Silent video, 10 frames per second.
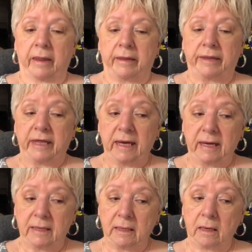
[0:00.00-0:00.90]

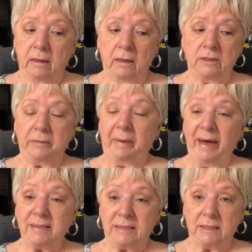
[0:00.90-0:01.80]
then to
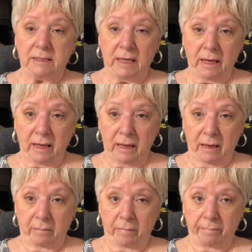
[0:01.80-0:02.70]
pass the
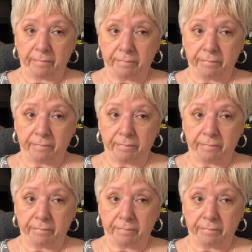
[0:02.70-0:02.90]
time,